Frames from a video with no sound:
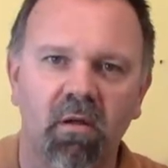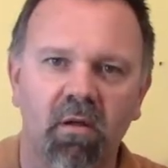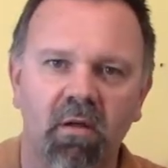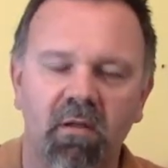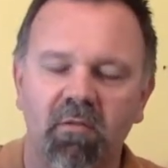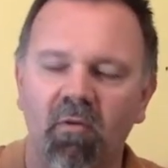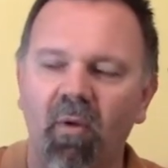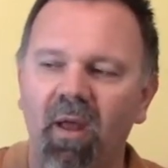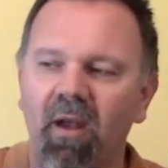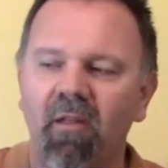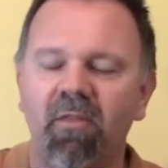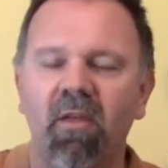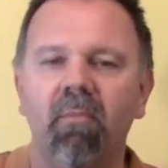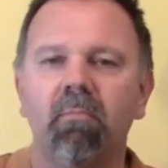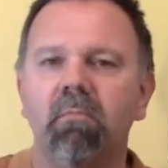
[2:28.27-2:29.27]
So
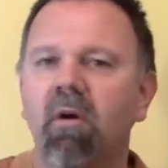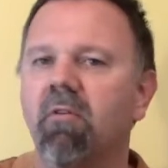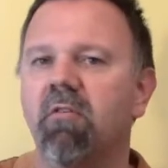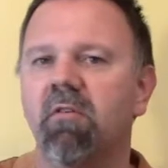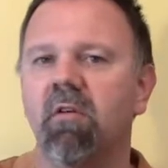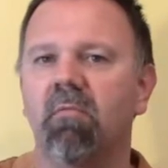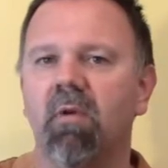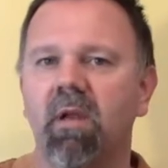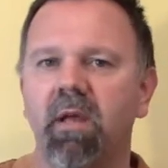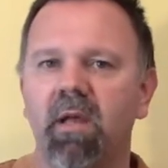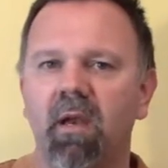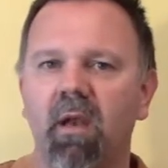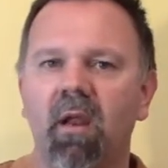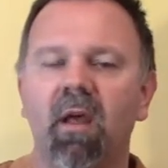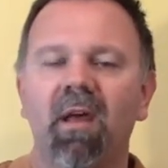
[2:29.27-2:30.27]
anything motion
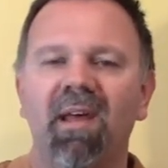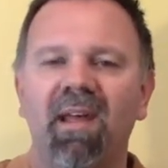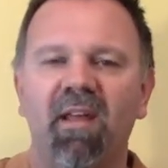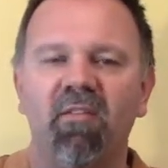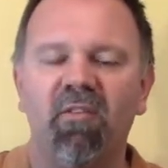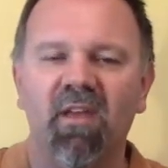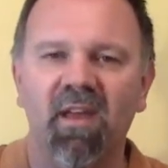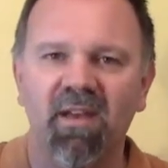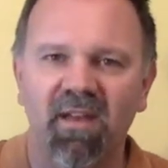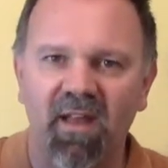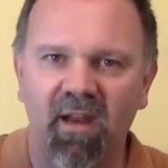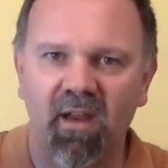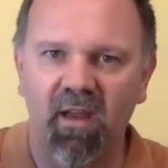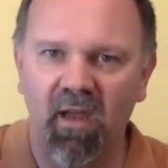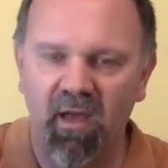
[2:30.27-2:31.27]
related is
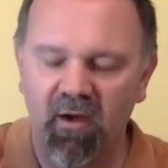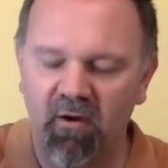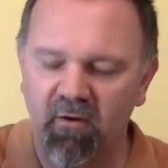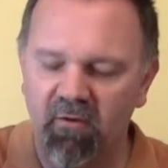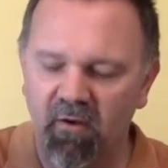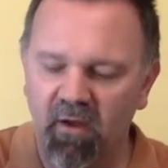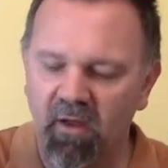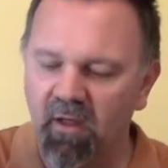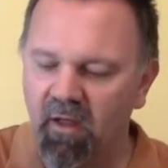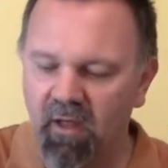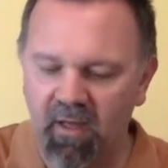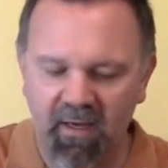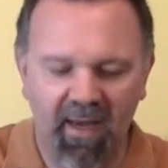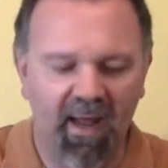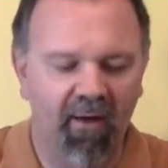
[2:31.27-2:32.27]
kinetic energy.
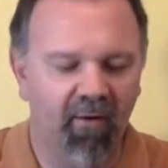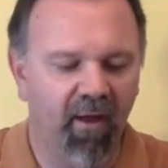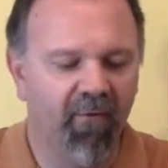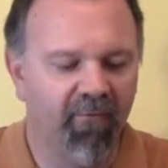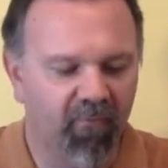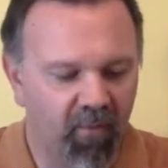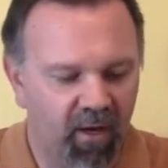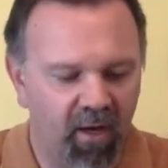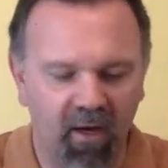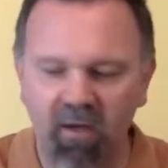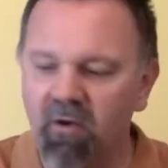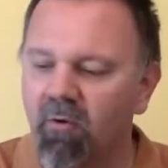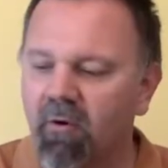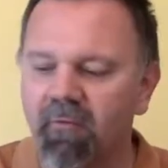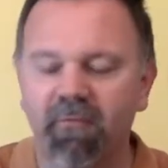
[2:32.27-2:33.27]
Now, if we
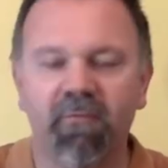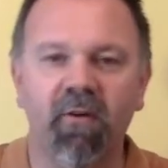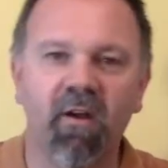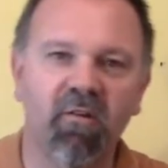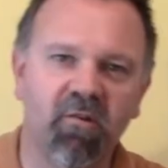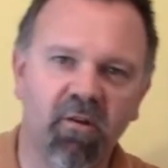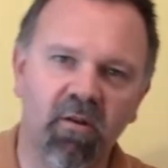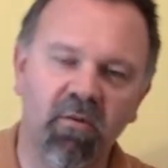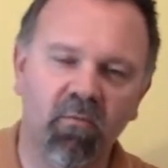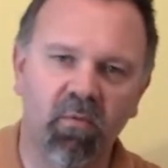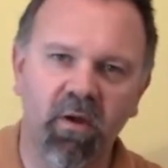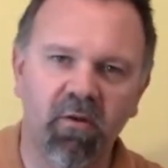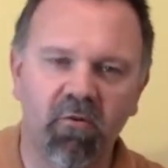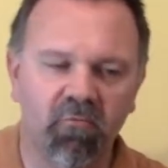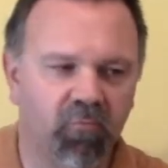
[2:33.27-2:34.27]
ignore friction,
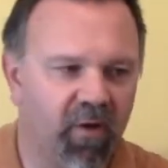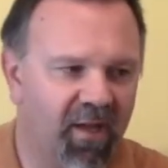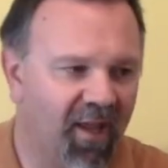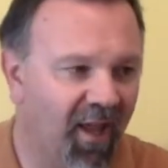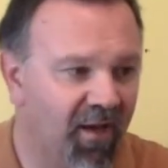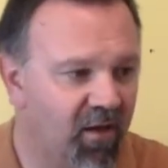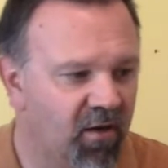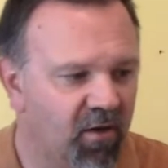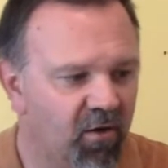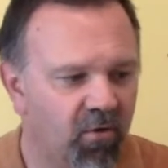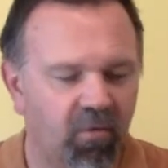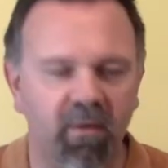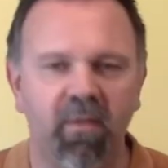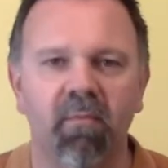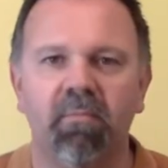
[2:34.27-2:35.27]
which we can do
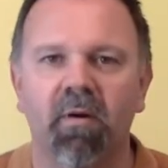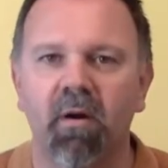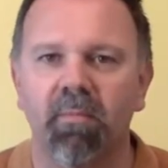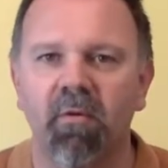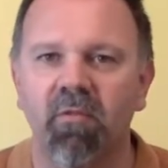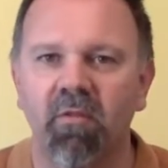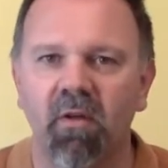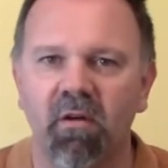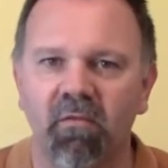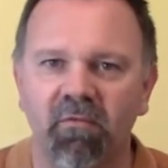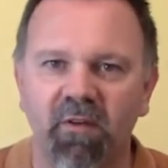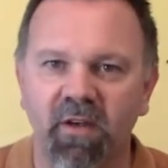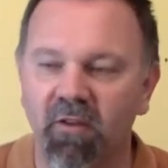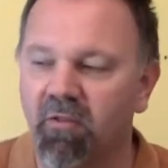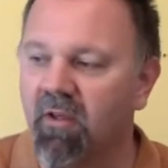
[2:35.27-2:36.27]
in the purpose of a
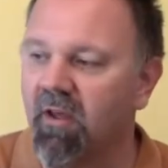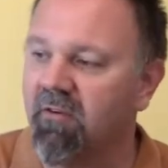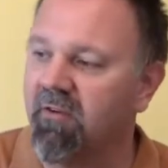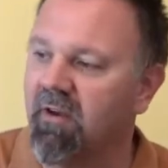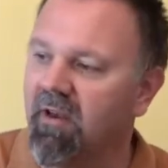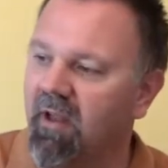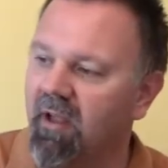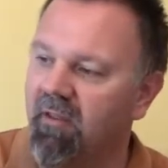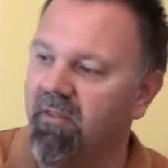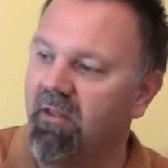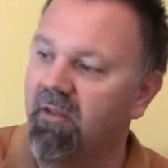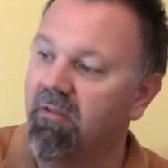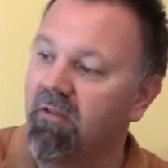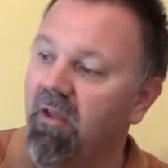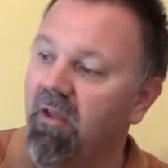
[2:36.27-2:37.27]
discussion like
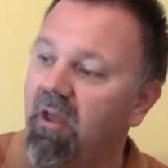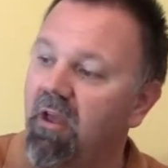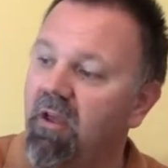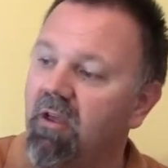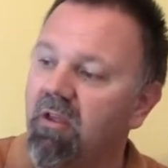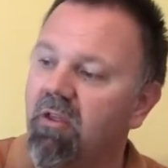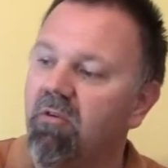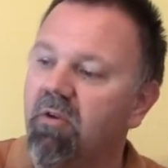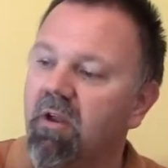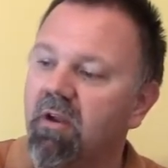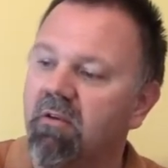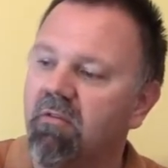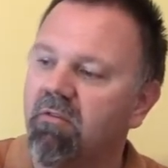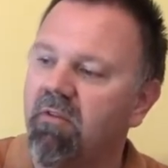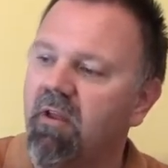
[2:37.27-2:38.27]
this, you can
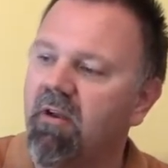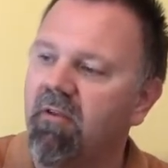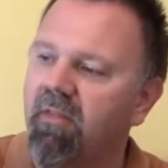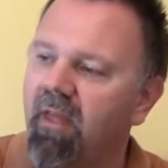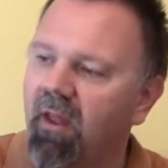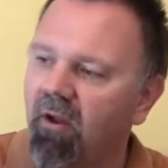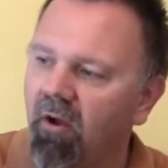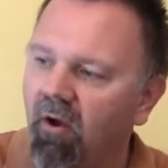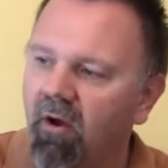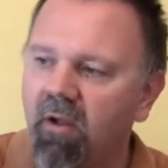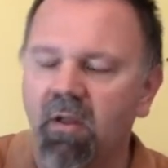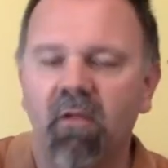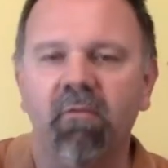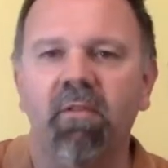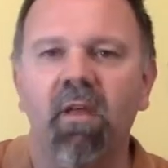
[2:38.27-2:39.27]
understand that all
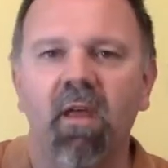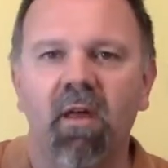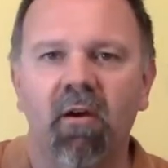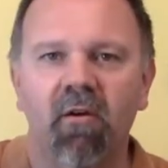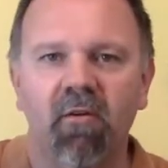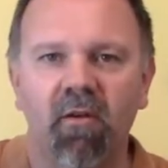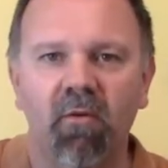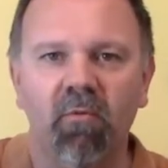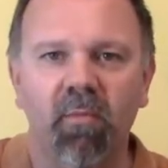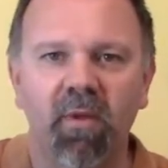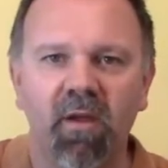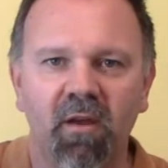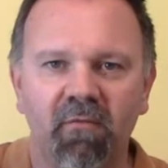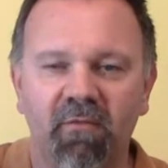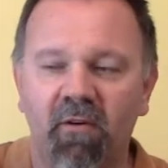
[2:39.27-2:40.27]
of the energy will be
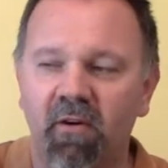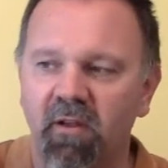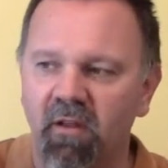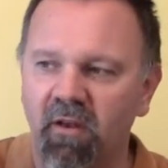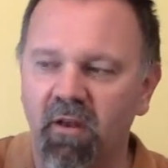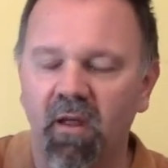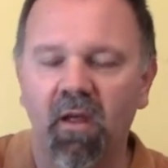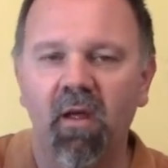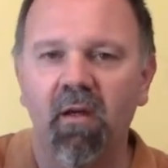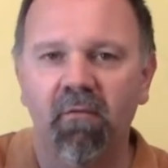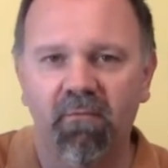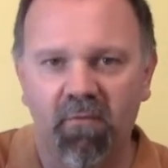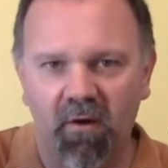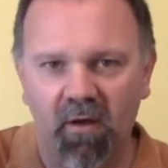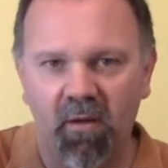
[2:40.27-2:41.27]
converted
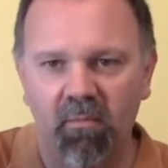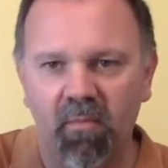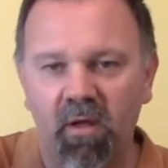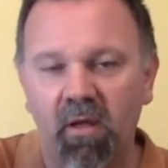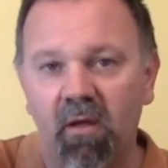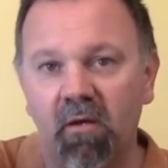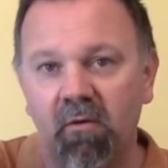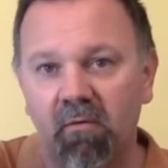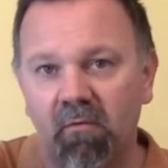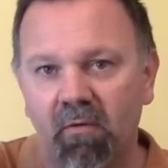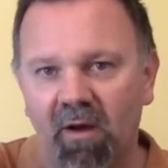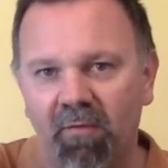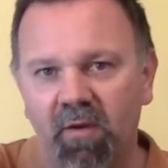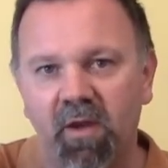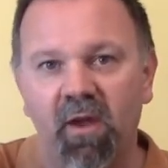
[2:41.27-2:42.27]
from
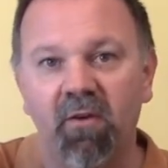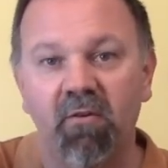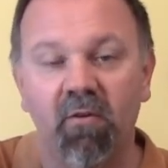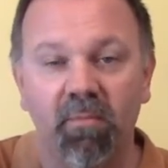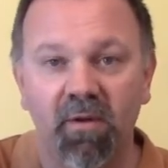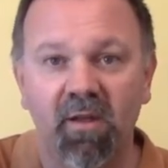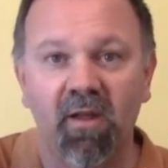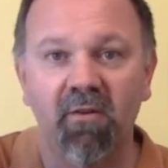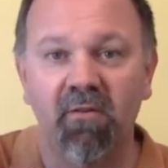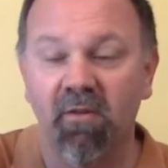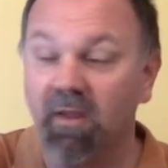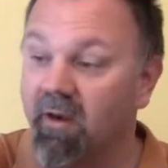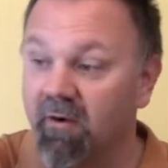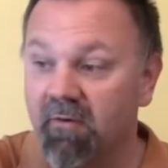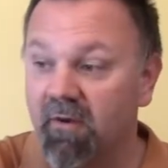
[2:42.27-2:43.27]
gravitational potential
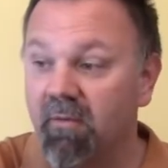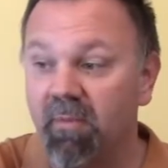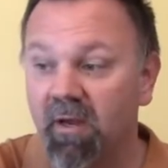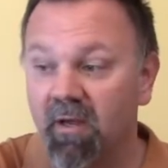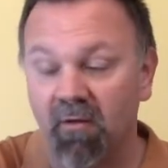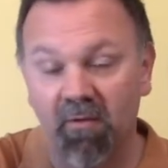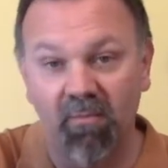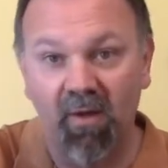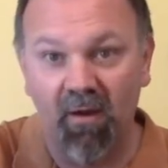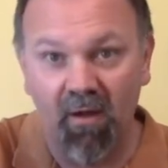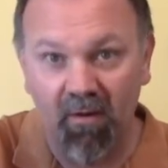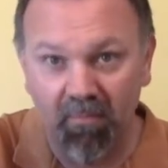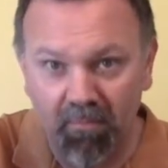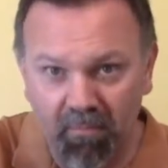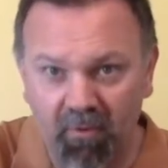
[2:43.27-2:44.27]
energy, because I'm not going to
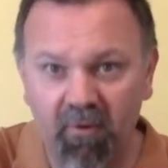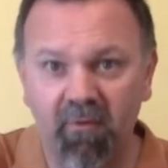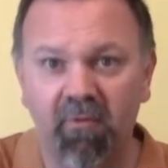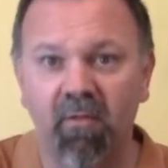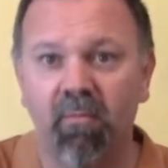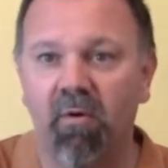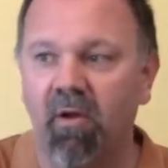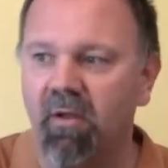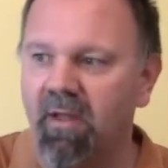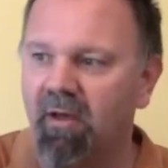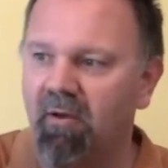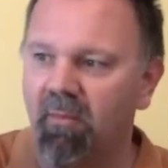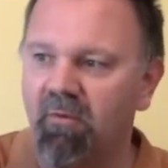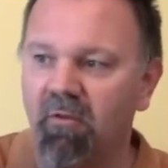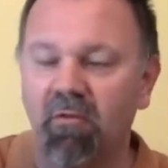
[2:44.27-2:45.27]
push the ball down,
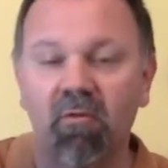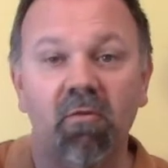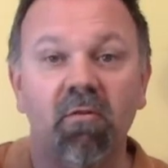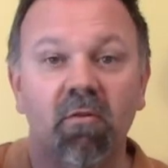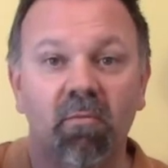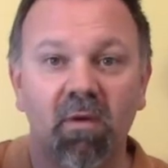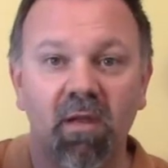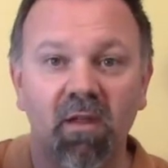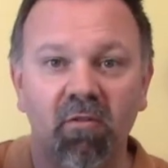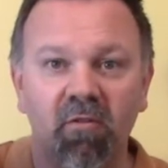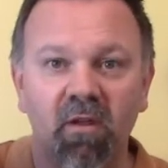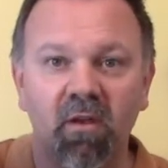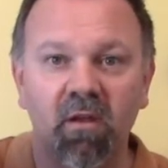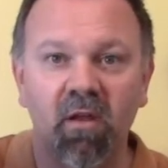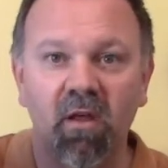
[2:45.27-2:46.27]
I'm just going to release
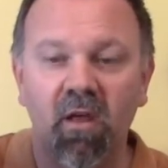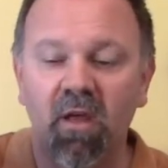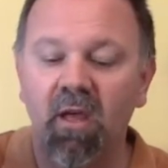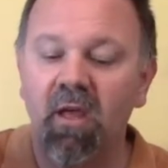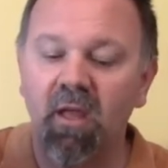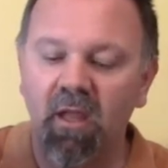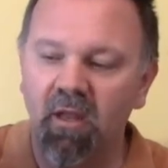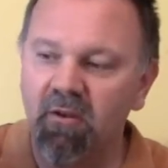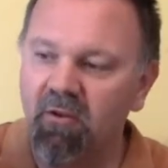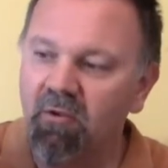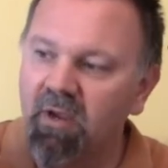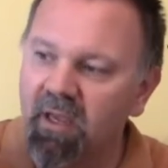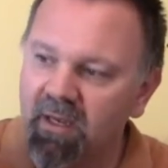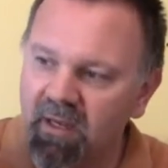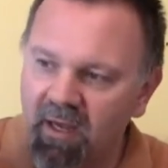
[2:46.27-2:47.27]
it, into
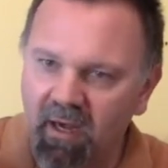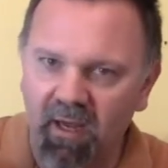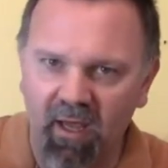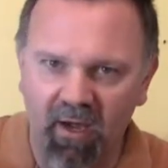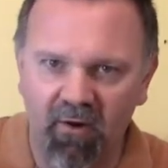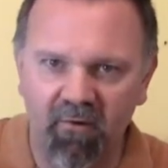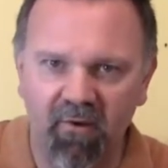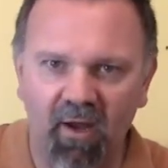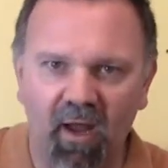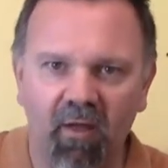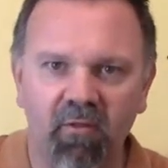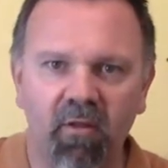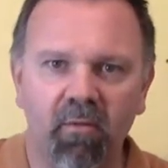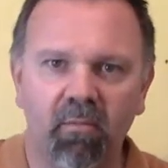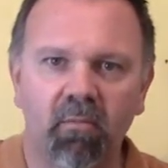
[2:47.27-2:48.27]
kinetic energy as
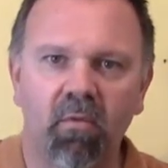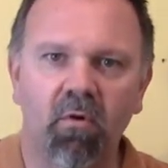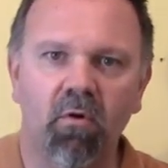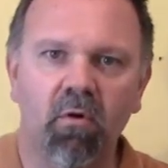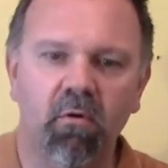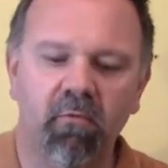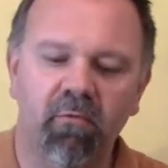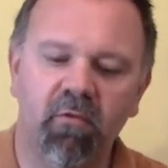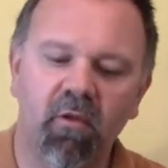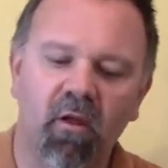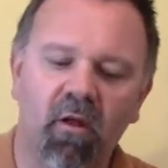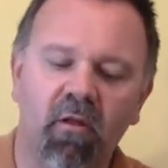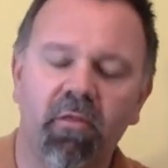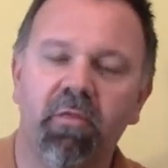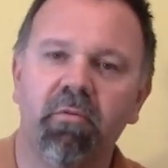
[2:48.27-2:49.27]
it moves
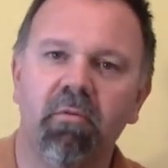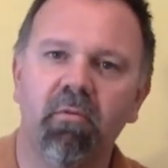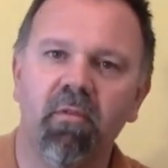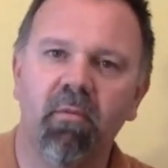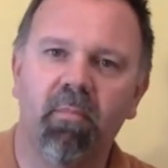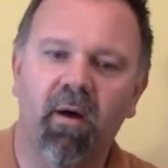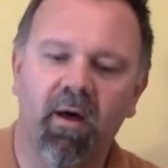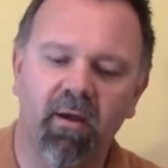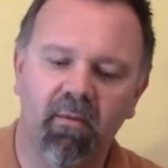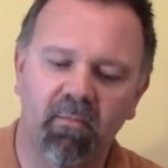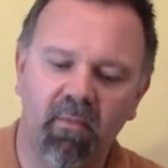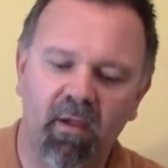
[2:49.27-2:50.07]
through the bottom.